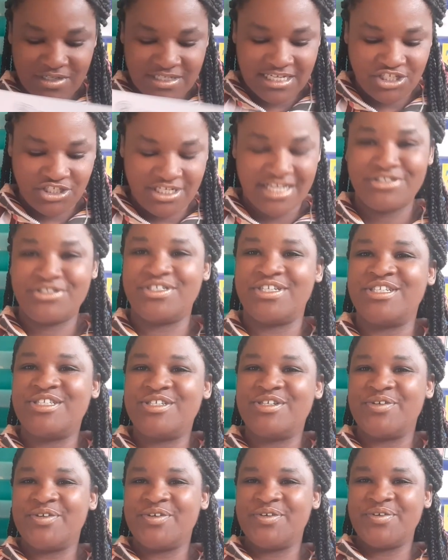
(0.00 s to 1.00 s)
attention
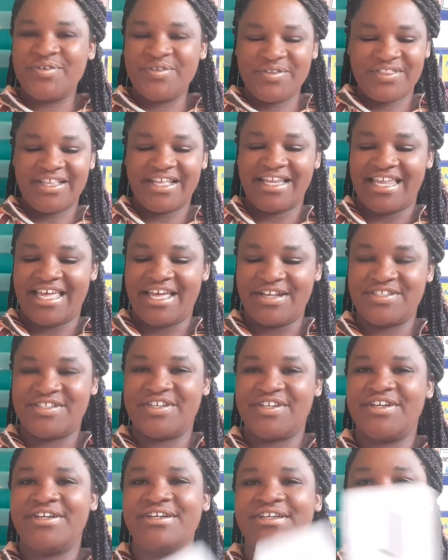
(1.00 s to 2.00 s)
to the
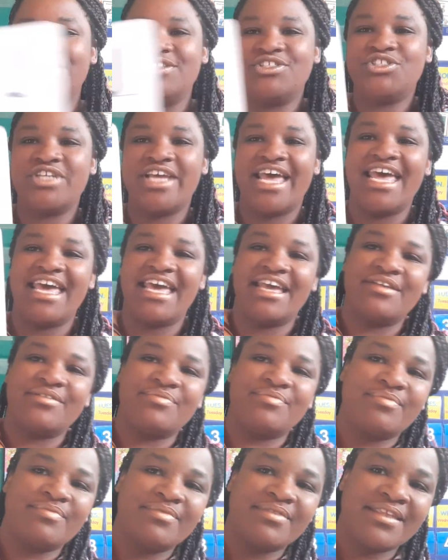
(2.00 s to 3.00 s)
letter J.
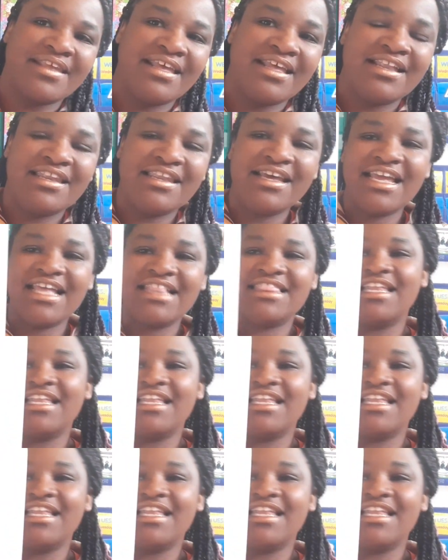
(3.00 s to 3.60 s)
Look at the